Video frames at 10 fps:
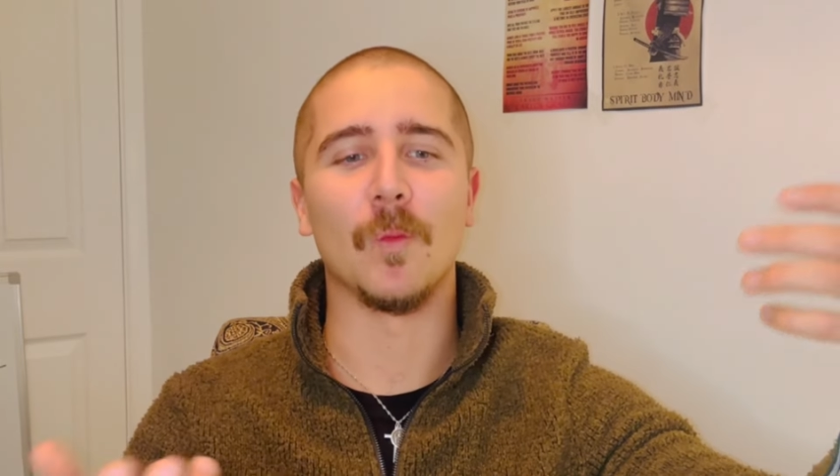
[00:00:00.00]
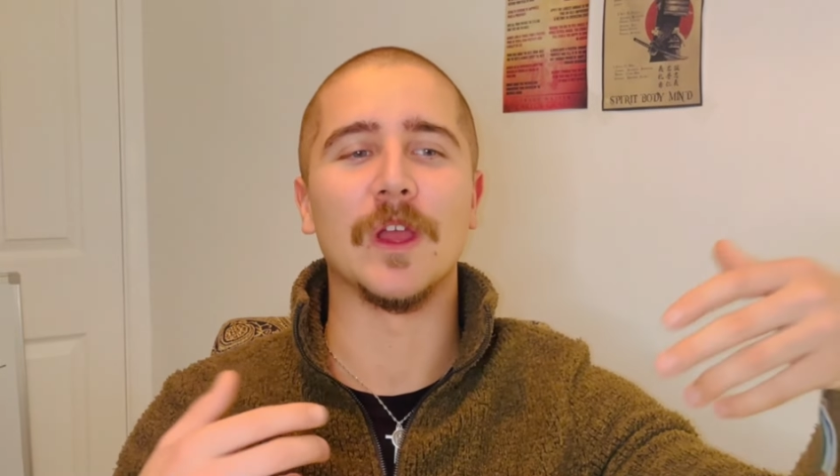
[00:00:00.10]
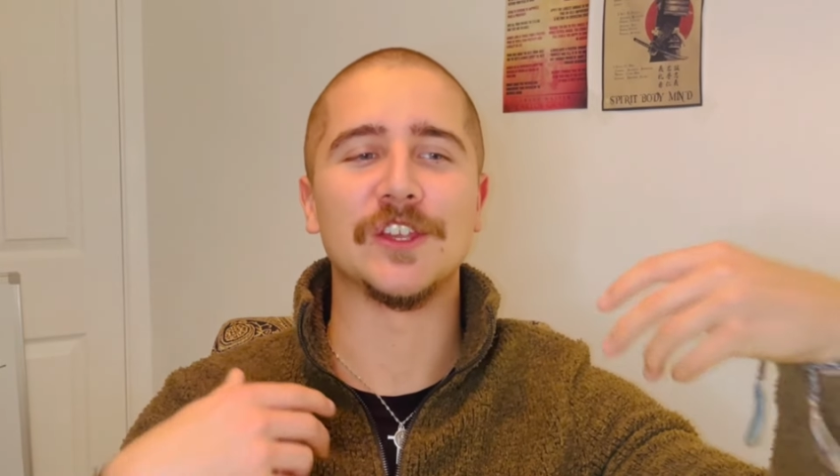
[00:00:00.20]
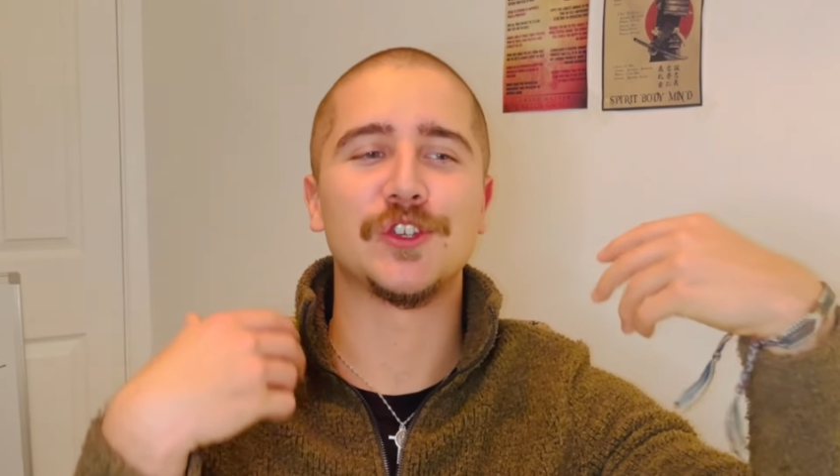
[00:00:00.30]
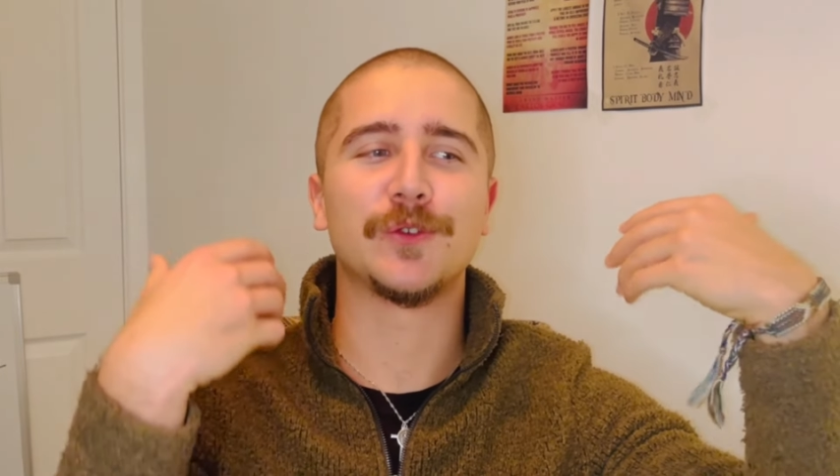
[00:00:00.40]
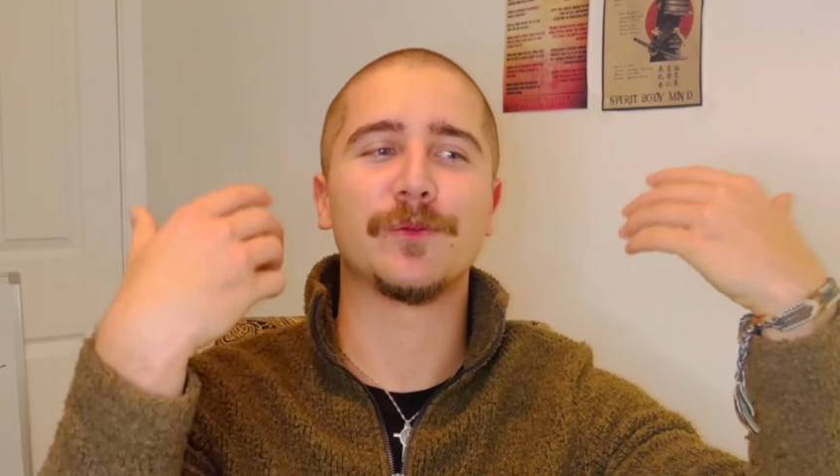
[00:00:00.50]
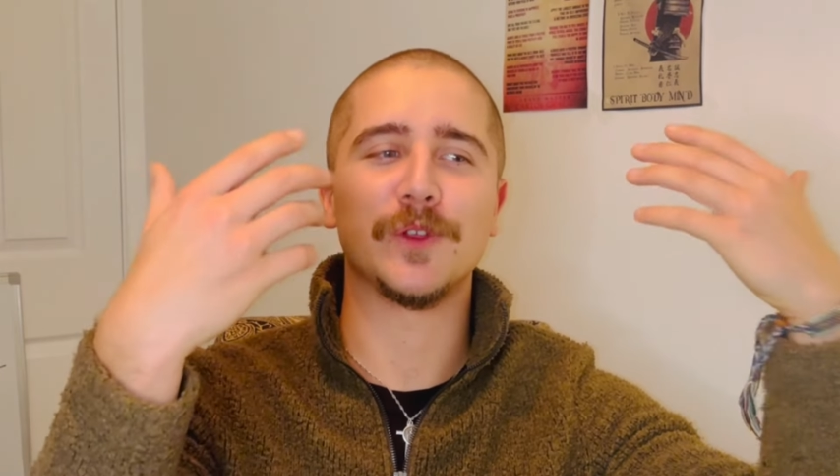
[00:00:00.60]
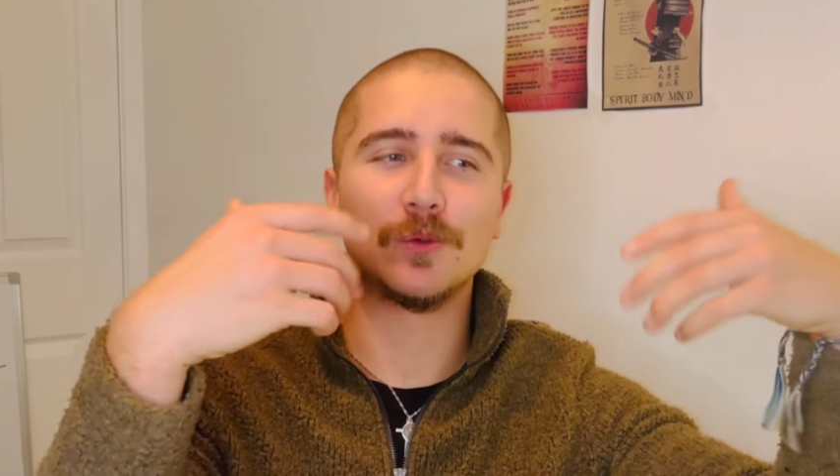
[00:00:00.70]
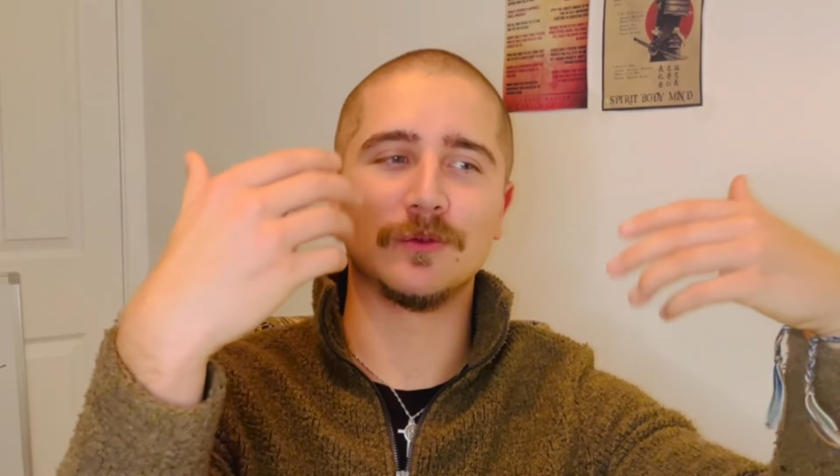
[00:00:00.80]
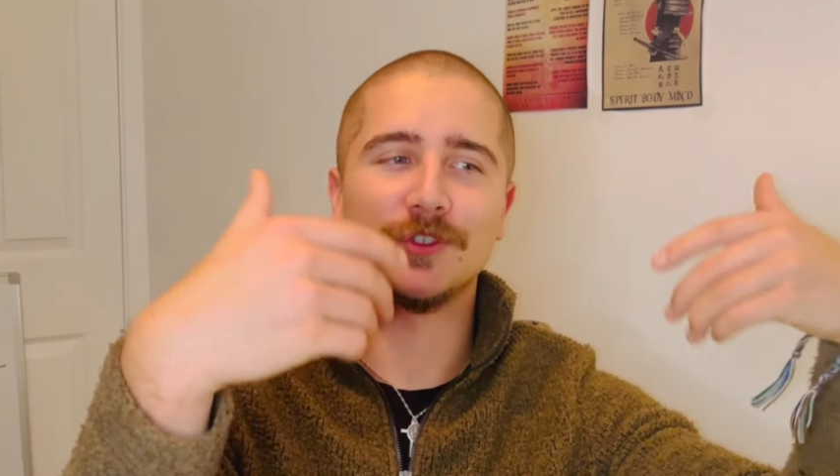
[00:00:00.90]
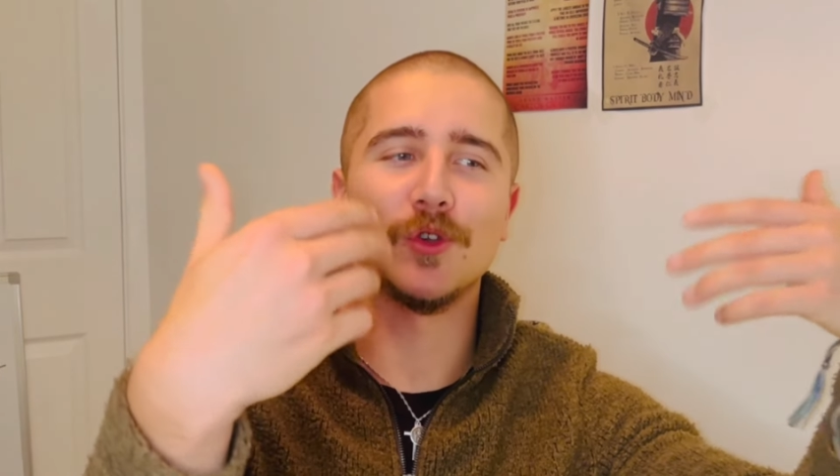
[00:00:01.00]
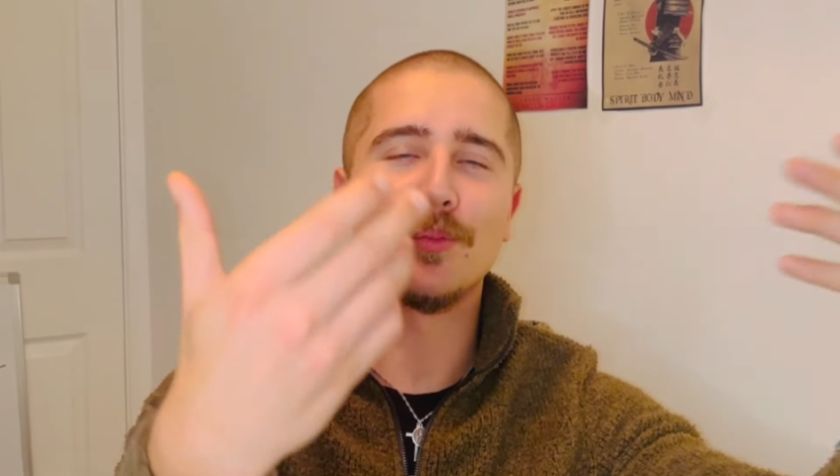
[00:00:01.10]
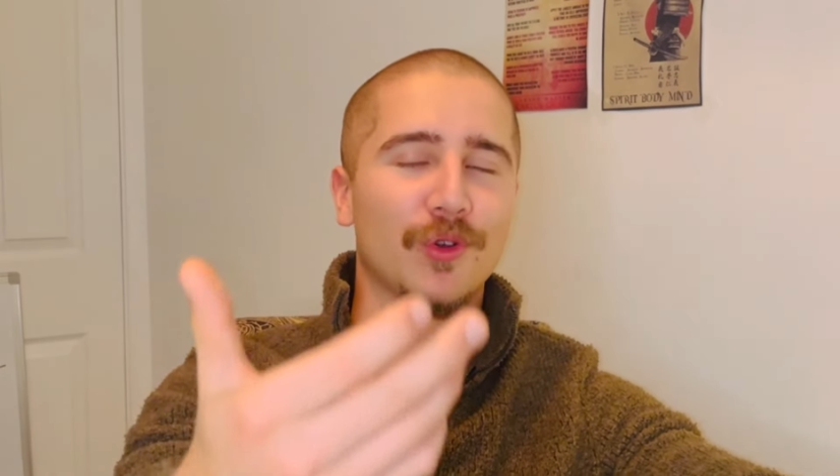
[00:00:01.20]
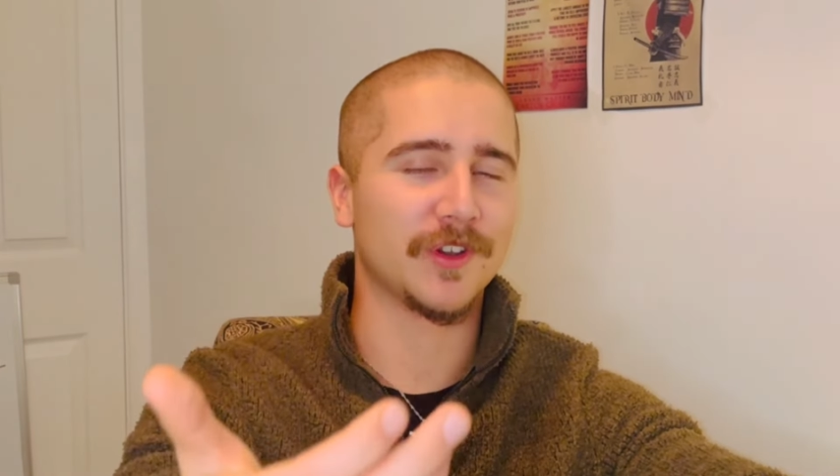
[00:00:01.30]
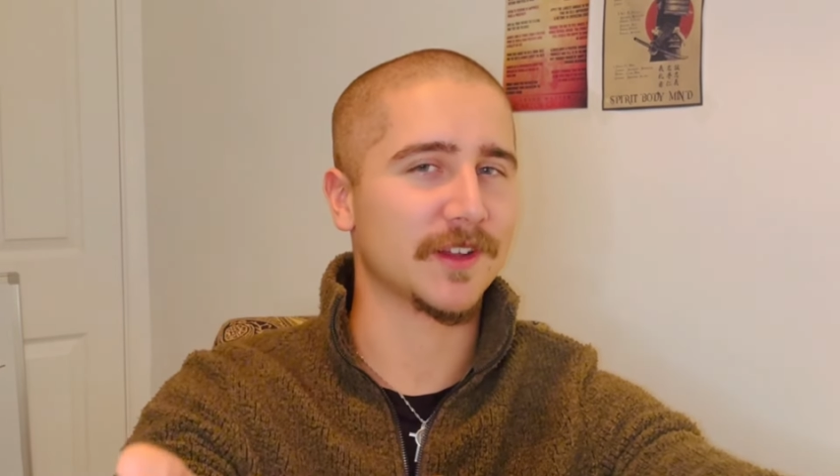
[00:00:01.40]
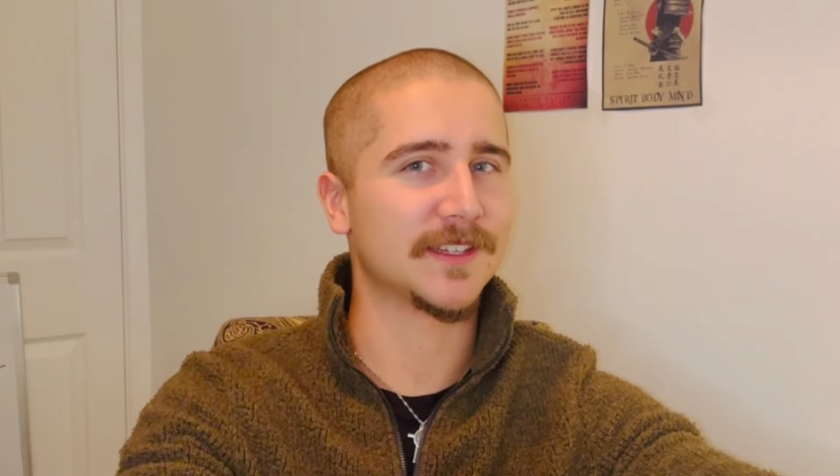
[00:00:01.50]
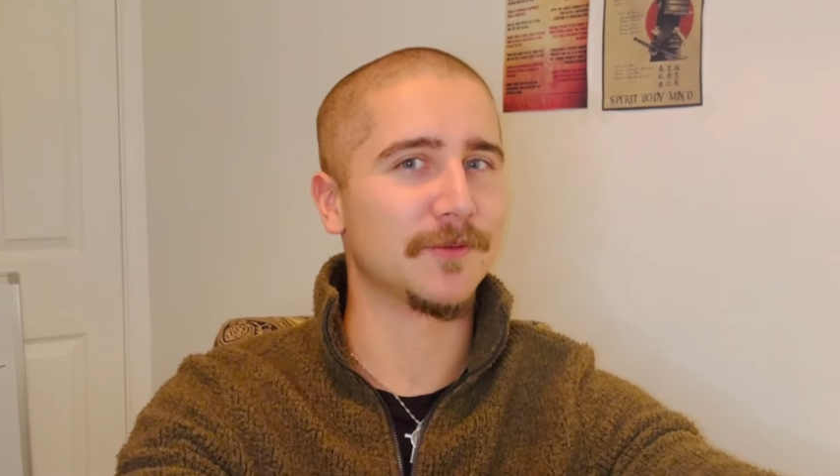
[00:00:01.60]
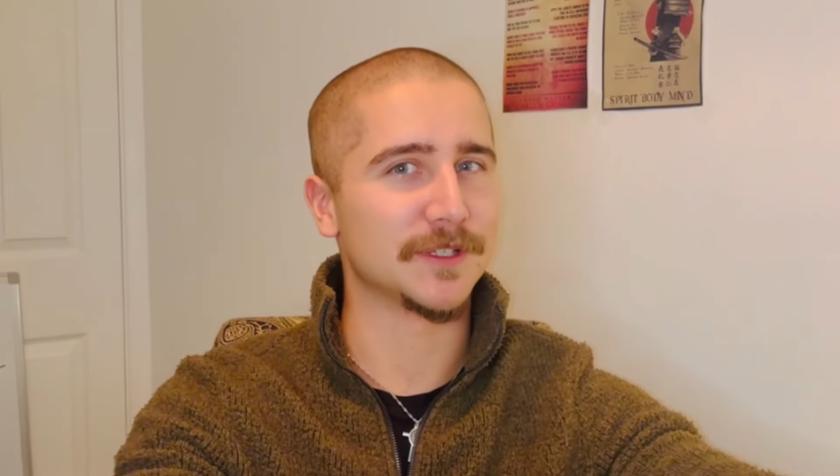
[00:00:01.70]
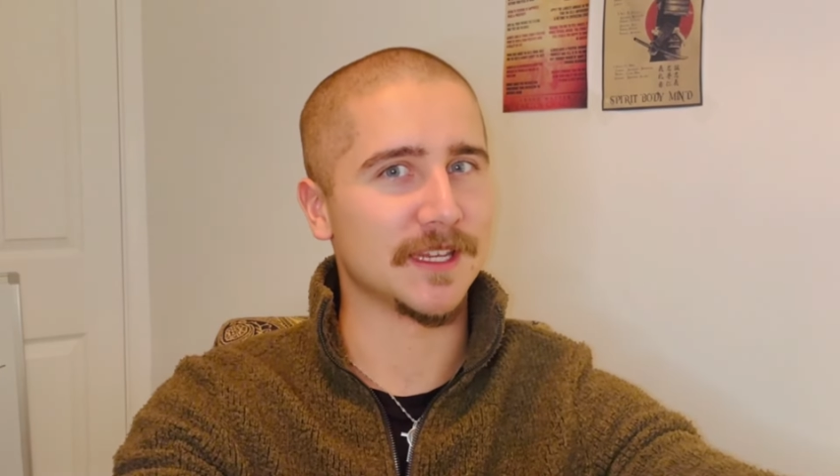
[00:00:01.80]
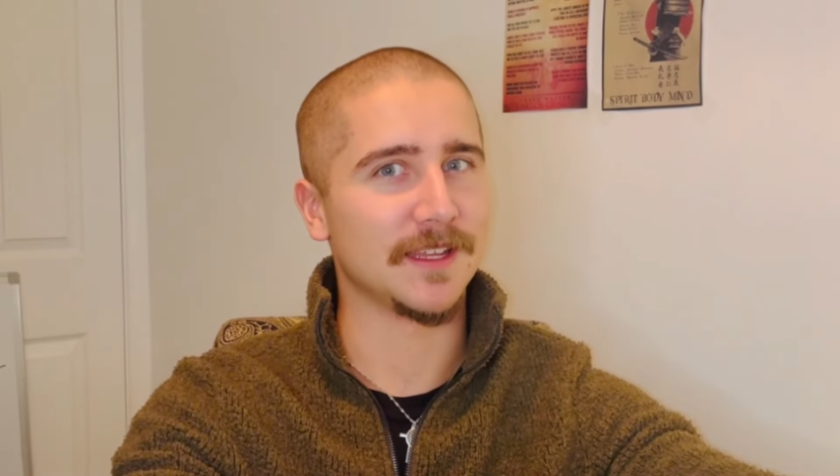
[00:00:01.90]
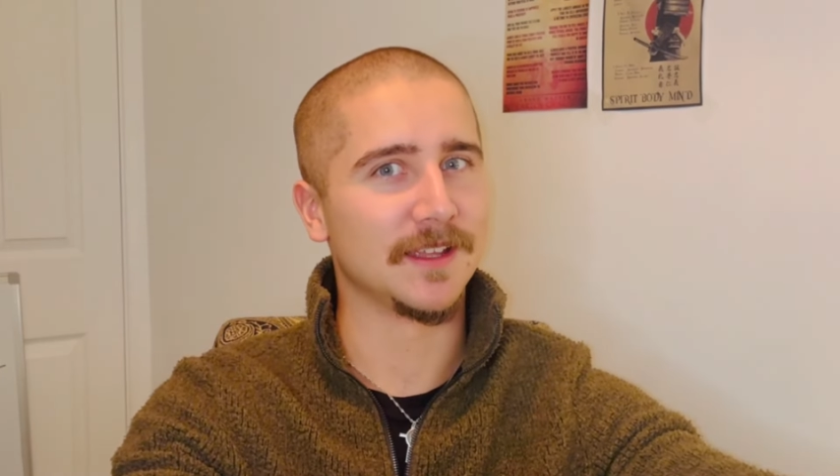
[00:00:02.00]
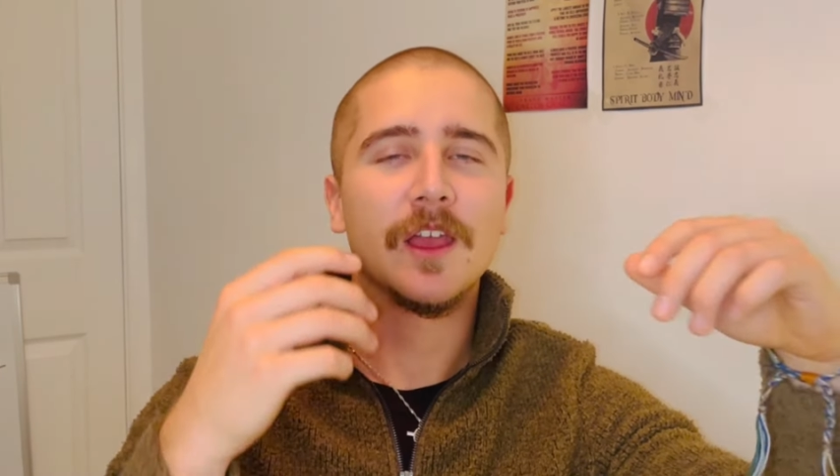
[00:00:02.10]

which fuels your productivity.